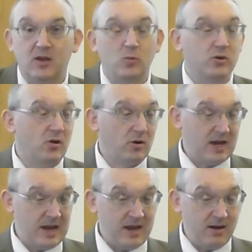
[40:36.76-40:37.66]
We're
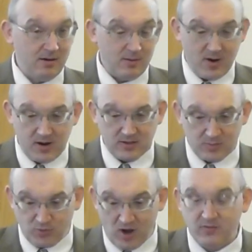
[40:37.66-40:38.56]
talking here about the
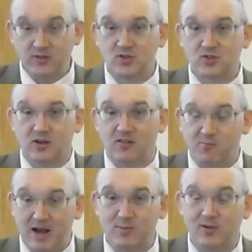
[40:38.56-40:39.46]
province of
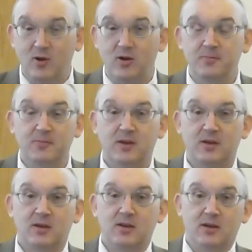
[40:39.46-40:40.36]
Babylon
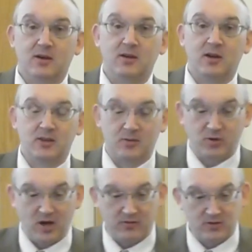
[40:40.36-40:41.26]
and not the
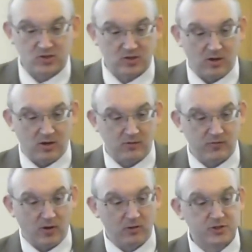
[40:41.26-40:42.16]
province
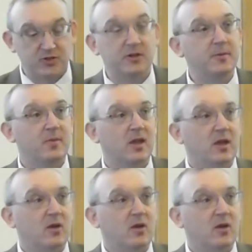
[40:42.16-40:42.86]
of Ulster.